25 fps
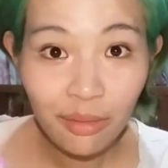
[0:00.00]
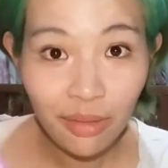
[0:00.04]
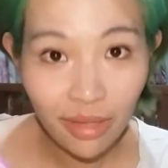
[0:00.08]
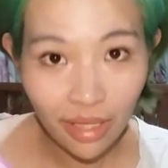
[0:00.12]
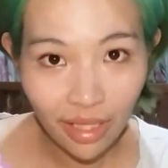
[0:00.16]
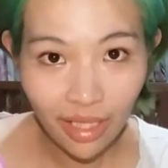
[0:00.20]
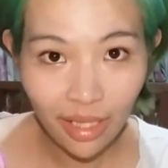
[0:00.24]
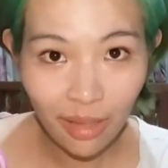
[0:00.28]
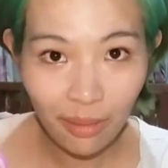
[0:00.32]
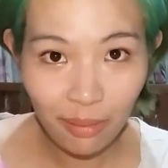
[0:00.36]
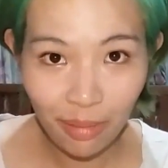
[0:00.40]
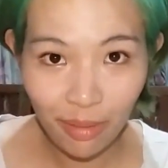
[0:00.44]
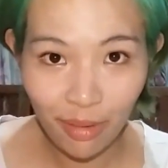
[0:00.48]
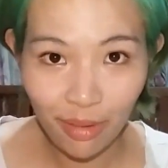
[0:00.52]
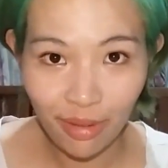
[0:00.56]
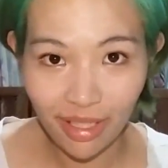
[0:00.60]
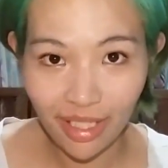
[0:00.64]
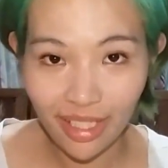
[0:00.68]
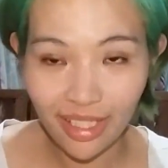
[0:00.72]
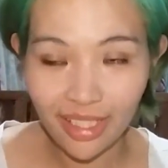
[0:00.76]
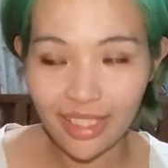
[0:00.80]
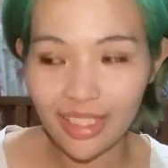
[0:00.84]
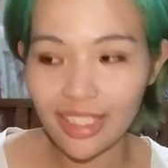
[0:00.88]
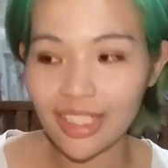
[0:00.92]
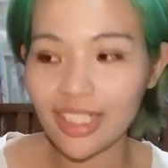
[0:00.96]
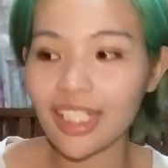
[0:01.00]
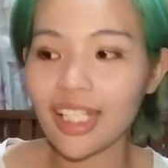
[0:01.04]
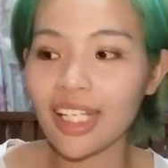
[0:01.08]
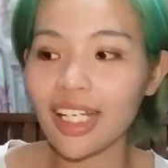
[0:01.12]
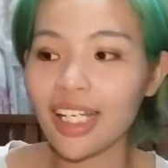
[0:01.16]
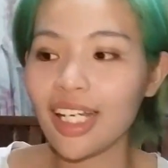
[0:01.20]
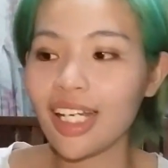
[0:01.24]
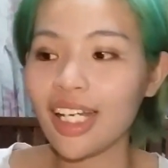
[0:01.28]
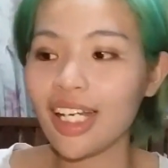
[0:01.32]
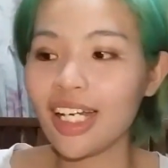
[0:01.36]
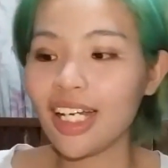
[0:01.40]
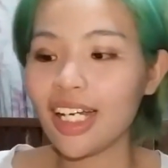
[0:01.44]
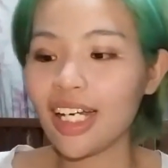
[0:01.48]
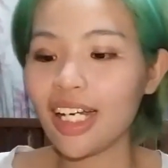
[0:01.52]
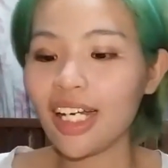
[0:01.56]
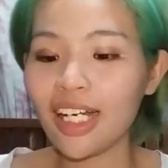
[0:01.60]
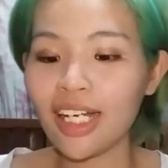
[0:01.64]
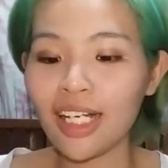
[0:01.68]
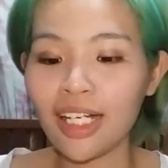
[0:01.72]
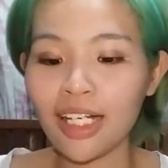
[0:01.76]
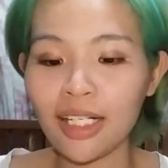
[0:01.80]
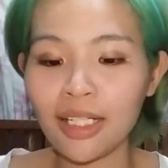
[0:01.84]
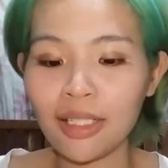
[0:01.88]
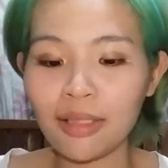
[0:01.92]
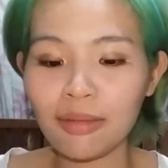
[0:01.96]
really important
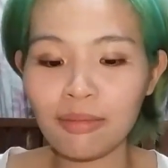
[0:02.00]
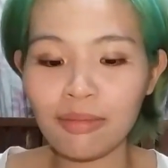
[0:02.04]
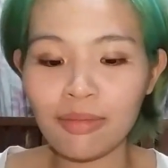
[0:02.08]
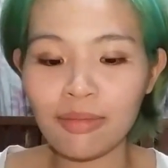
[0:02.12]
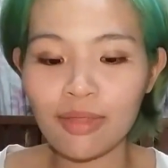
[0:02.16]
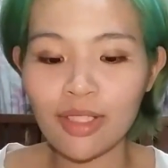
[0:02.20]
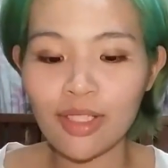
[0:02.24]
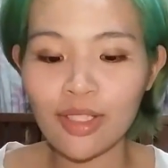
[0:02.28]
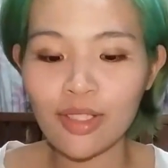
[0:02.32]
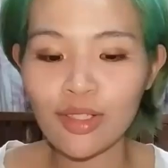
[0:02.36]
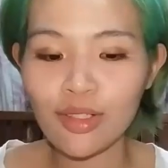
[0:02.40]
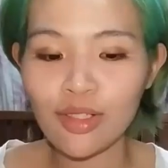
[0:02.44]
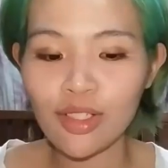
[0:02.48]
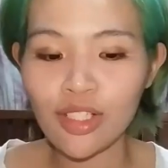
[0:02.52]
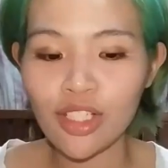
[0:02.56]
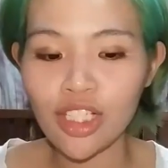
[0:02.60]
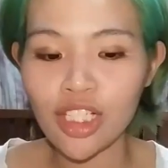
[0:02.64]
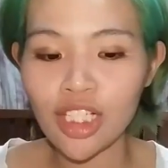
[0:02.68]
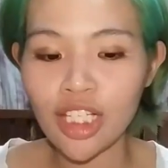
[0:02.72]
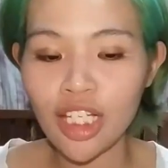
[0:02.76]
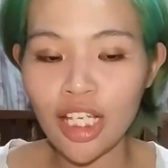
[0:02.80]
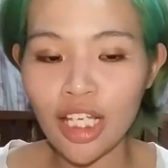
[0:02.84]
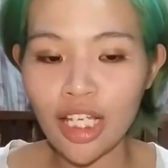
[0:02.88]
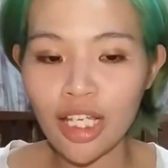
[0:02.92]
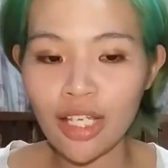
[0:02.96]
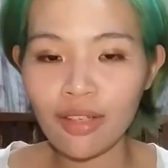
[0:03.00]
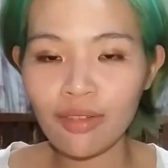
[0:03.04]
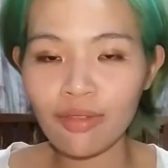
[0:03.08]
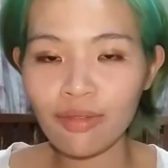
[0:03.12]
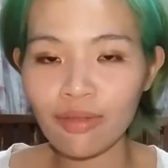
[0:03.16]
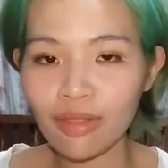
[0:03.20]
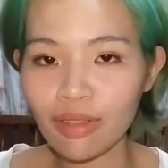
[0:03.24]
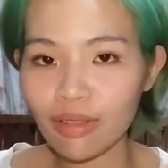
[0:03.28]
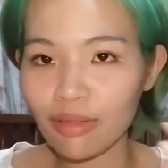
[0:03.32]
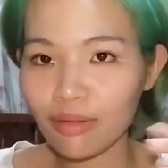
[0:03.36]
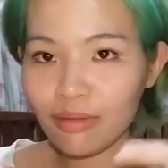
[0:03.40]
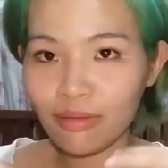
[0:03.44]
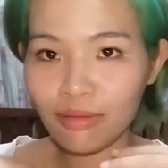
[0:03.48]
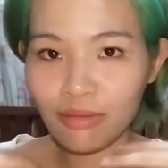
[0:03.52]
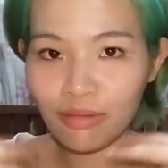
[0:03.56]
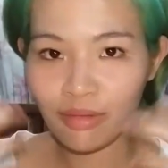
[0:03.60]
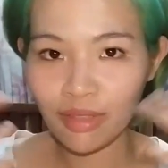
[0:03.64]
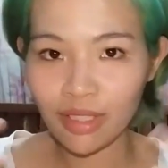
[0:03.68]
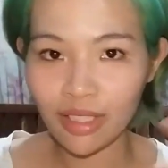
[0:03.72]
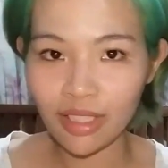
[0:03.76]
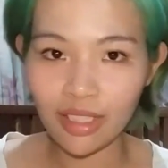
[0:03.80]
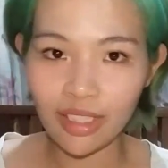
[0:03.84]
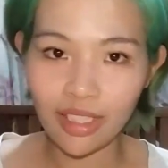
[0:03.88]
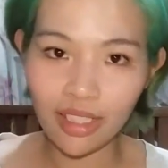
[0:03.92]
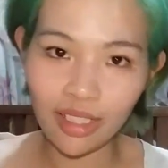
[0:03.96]
to achieve a
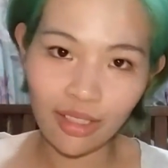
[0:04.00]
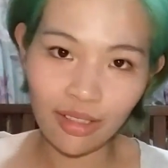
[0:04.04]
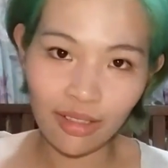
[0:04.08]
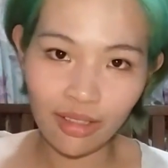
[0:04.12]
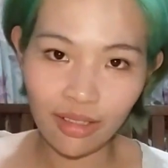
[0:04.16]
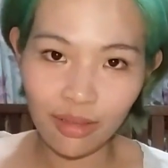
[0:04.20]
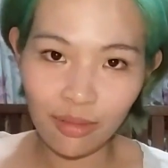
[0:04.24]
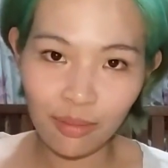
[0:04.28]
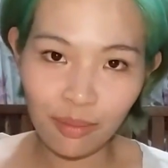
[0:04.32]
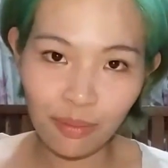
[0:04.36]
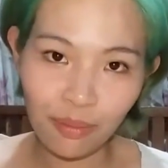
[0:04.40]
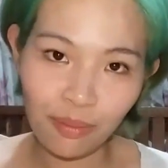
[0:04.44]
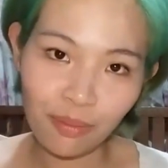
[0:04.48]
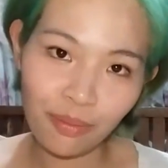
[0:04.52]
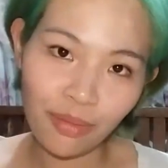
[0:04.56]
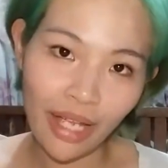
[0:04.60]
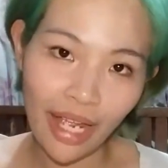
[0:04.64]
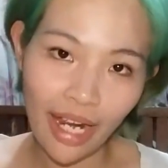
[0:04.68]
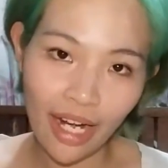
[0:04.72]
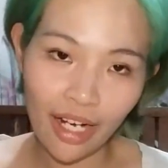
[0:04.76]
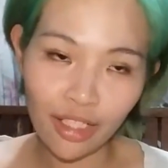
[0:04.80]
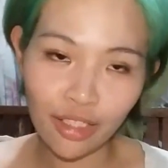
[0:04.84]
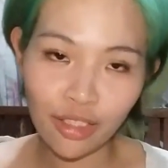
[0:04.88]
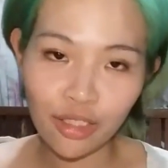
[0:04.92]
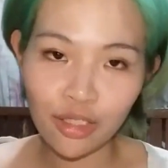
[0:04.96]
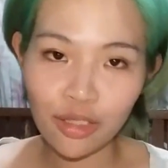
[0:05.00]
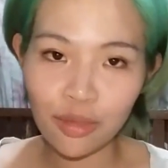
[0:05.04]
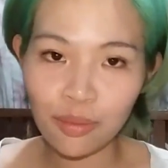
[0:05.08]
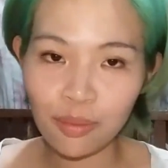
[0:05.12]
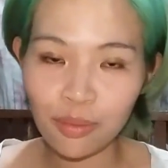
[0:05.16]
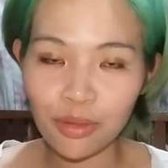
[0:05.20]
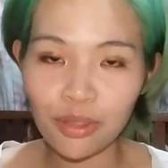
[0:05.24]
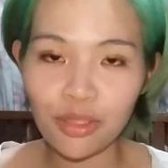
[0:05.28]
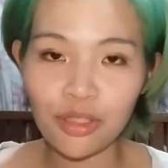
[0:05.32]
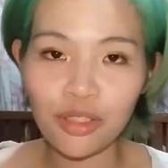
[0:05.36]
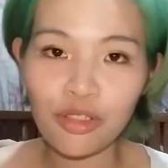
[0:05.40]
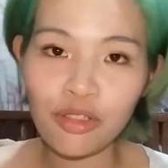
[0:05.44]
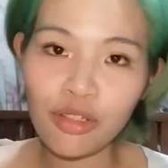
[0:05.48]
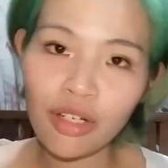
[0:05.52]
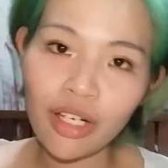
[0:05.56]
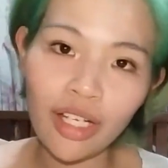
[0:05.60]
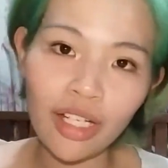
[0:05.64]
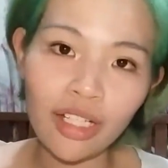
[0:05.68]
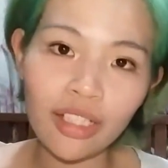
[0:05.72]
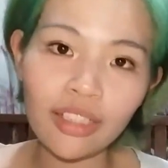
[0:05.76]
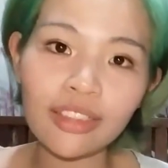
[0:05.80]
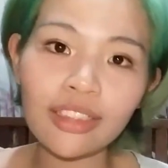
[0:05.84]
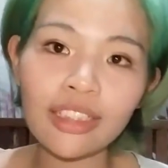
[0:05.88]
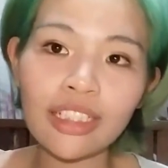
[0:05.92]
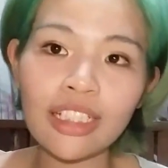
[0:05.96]
really good character
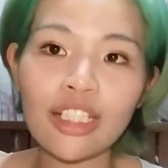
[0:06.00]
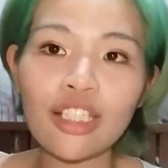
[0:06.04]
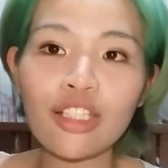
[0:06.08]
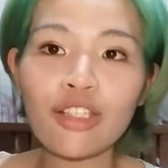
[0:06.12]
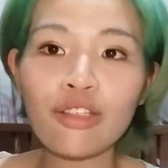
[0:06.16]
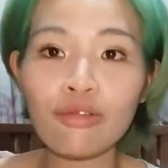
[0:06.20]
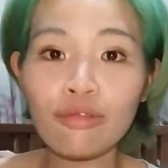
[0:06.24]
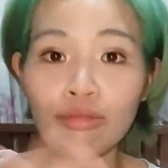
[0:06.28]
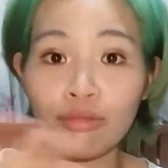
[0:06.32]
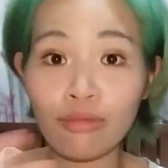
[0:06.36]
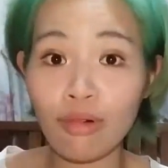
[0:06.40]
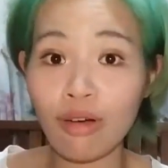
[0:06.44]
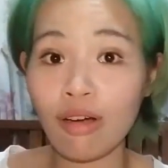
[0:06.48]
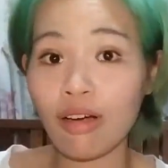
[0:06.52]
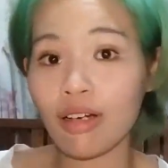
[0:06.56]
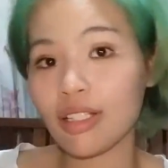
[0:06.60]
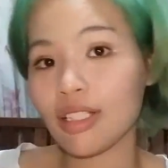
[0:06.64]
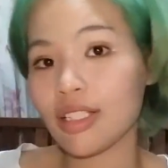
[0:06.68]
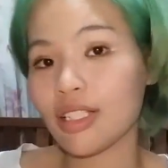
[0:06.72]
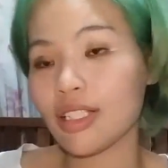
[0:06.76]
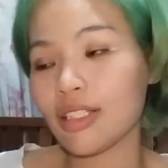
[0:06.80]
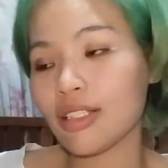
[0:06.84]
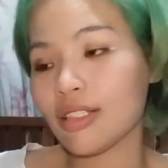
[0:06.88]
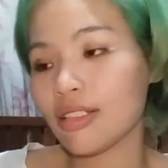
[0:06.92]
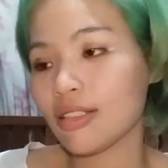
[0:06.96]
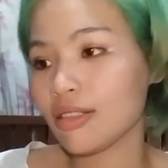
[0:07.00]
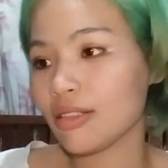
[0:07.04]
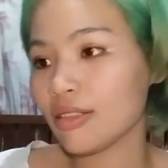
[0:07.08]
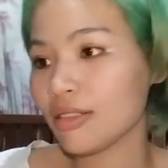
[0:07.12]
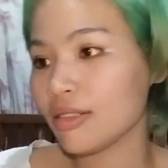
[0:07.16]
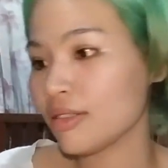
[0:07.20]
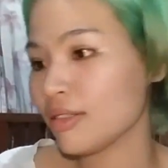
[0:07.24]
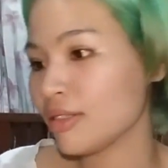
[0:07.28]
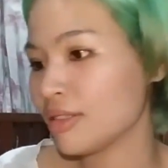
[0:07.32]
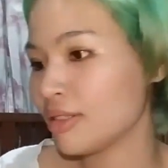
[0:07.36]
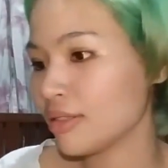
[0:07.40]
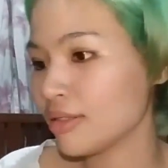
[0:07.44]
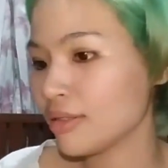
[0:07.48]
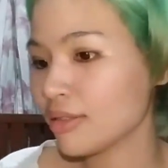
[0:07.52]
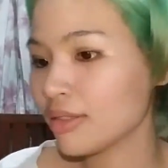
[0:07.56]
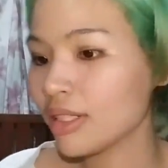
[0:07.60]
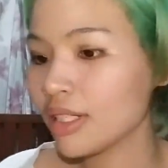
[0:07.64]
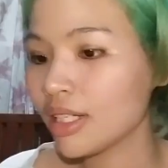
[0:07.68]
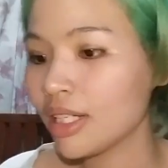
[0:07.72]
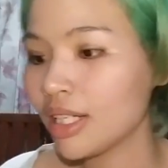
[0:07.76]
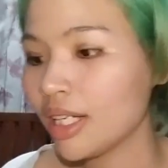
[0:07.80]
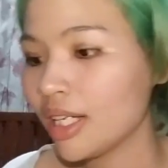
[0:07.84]
portrayal that you want to do,